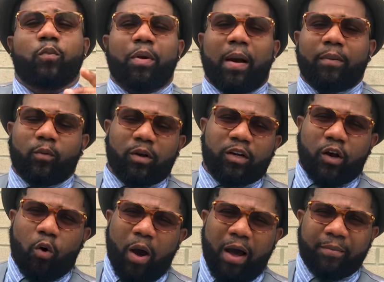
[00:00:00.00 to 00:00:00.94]
probably want
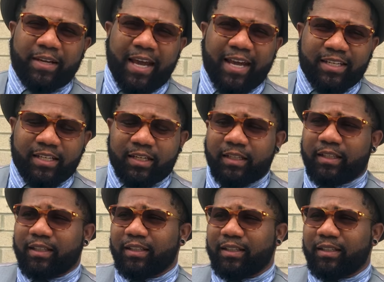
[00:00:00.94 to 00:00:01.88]
to know why I'm dancing.
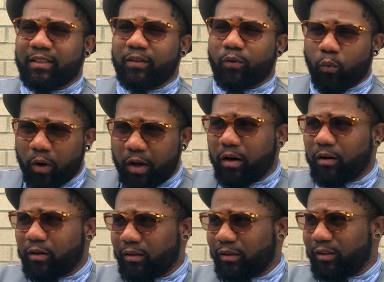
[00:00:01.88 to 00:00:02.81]
Well,